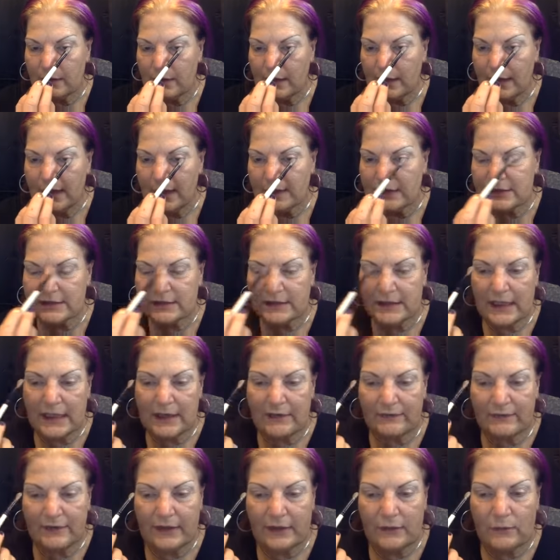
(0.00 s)
I actually
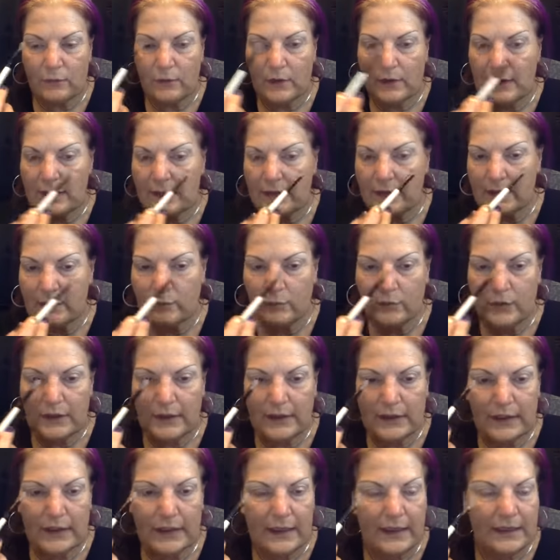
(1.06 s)
have like one and
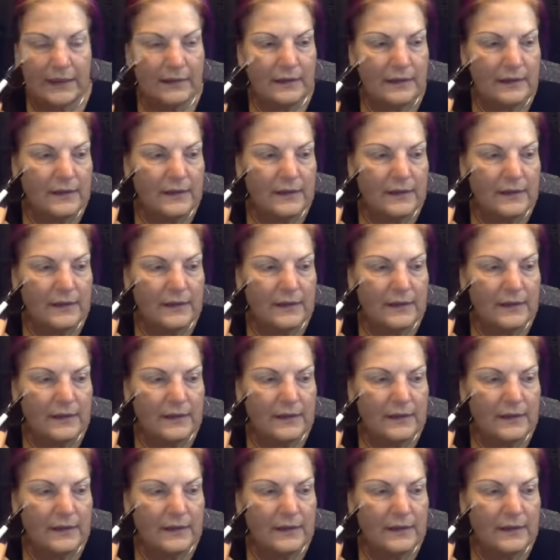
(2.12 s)
one not.